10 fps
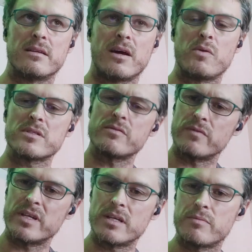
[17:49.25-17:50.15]
I wasn't
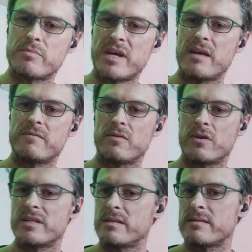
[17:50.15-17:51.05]
really prepared
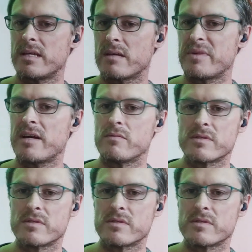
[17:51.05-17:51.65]
for, I didn't think about,